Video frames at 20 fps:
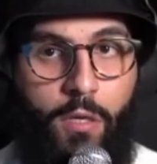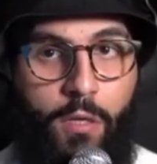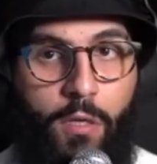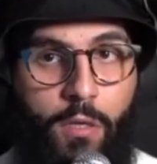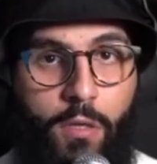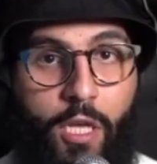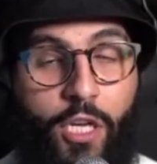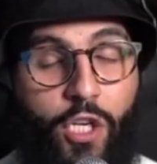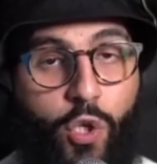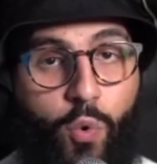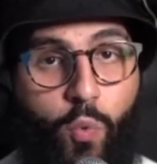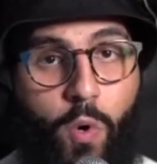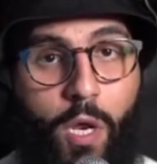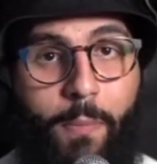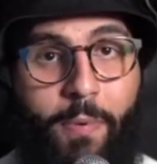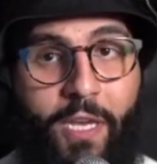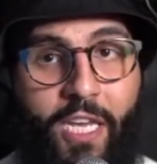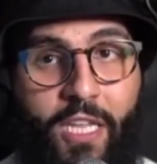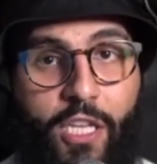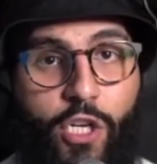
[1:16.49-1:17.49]
Like, do you want
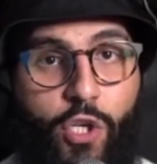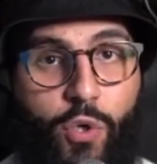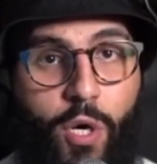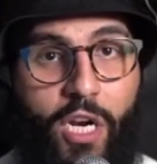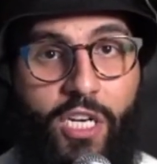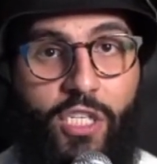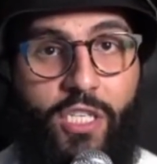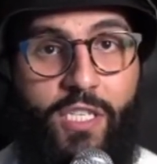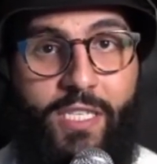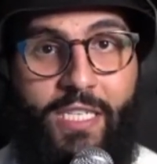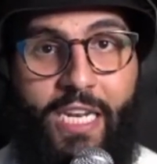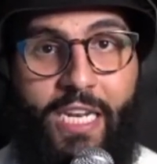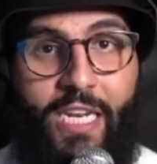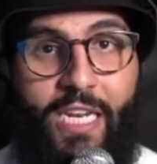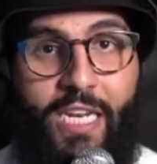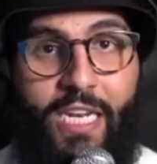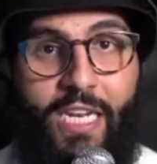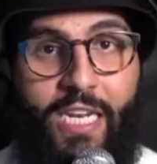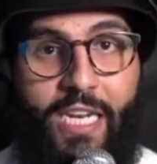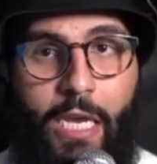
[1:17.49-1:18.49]
to be in the trenches day
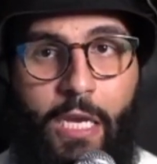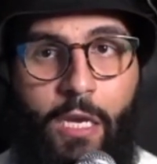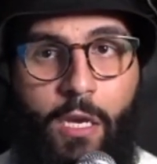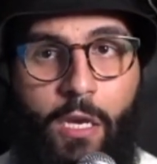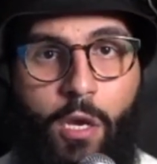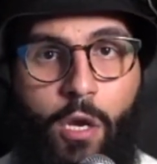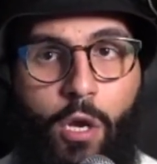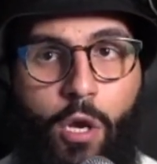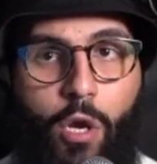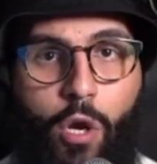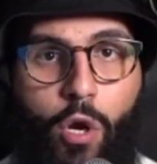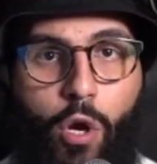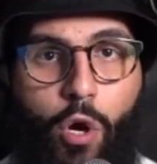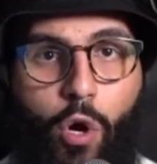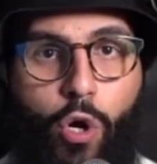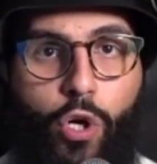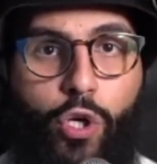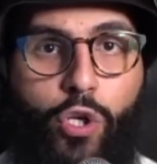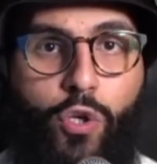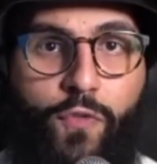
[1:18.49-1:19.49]
to day,
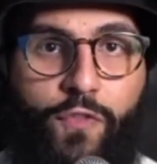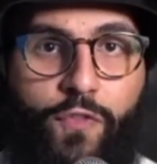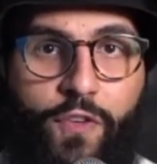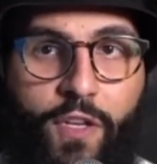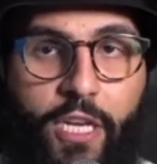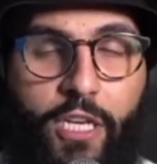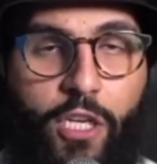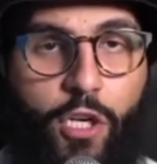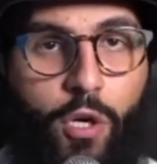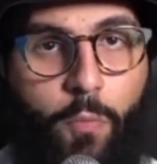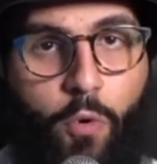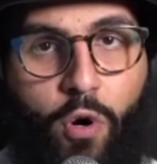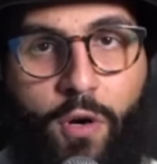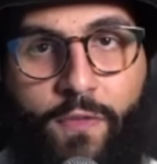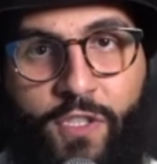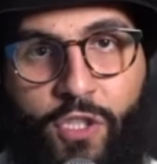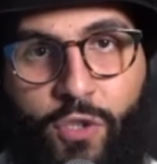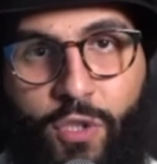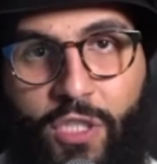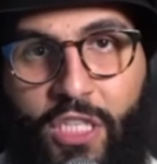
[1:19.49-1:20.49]
or do you feel like you're more of
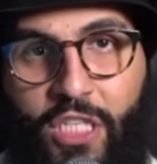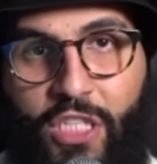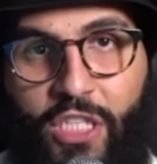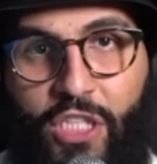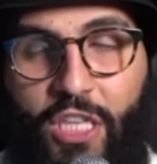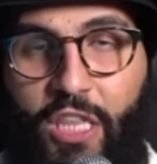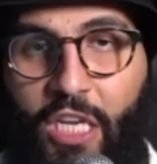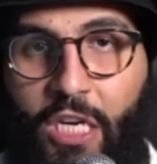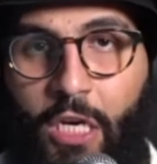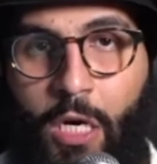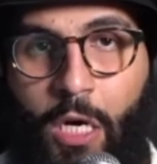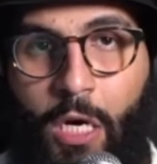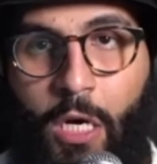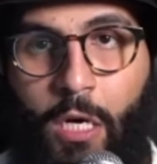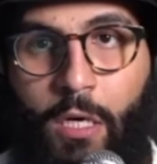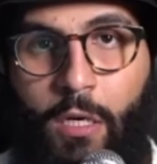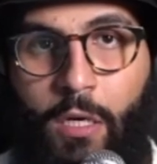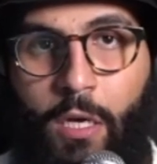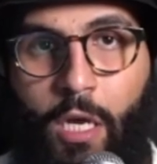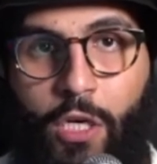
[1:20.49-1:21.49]
a strategic thinker
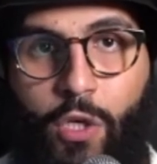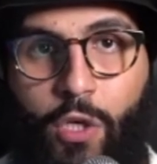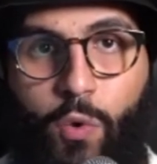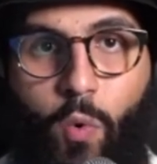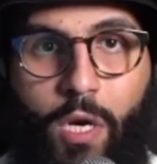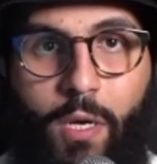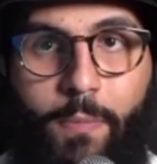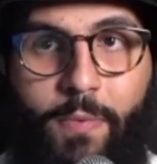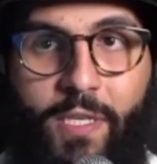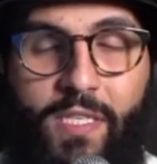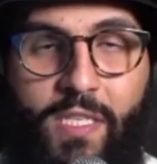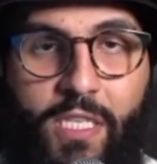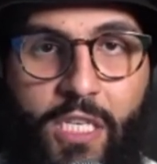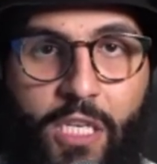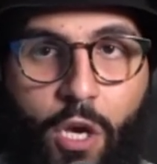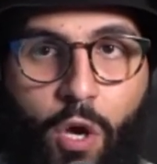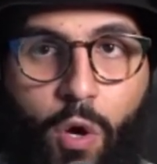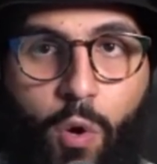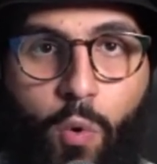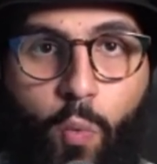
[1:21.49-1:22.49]
and you want to be
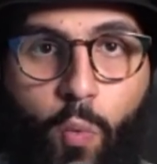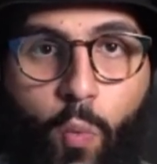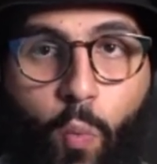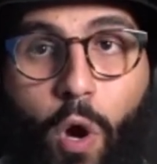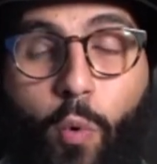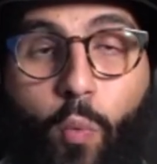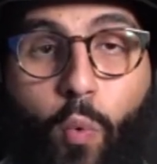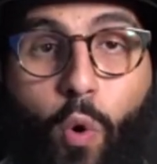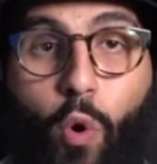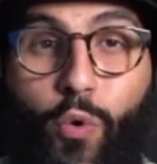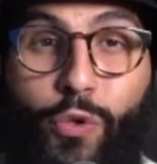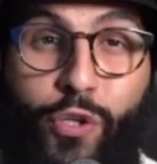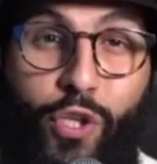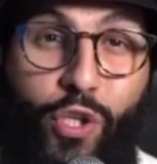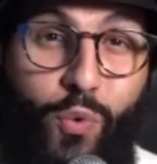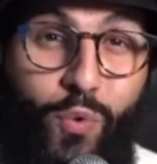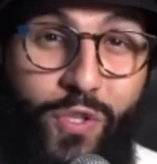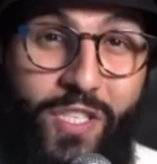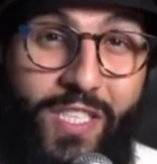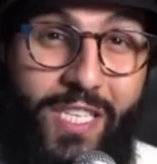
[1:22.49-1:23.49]
CEO? What role do
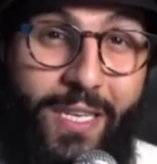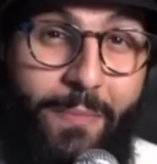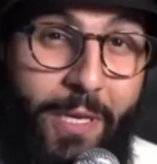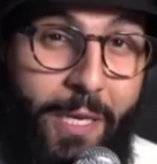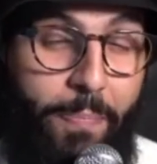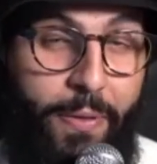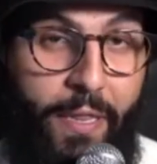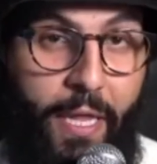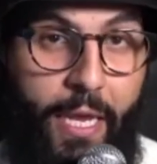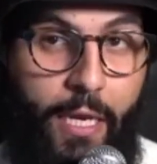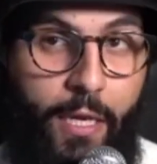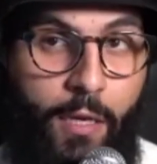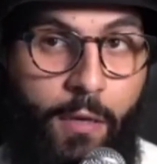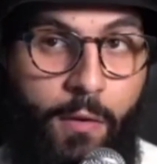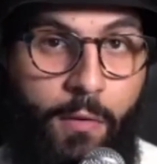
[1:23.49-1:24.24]
you see me playing?